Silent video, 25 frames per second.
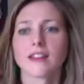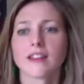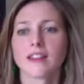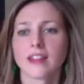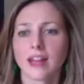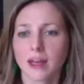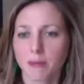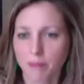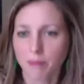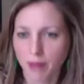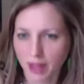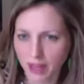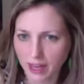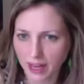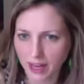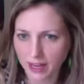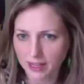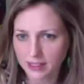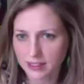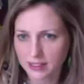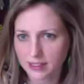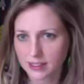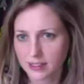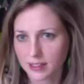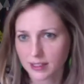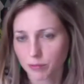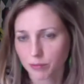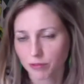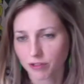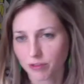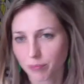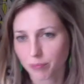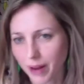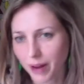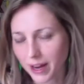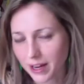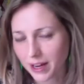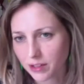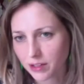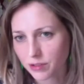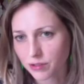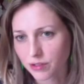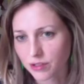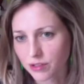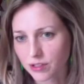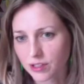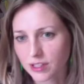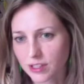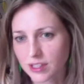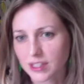they make X number of
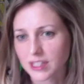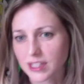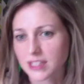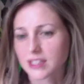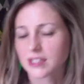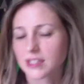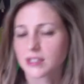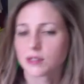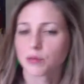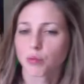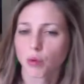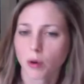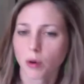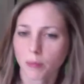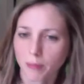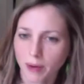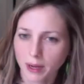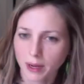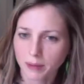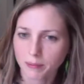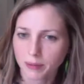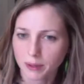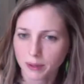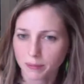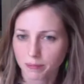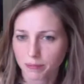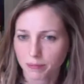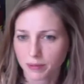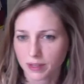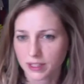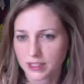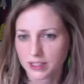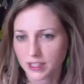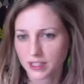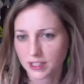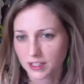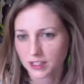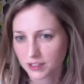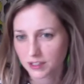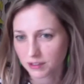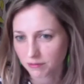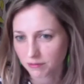pounds, this is what might be considered.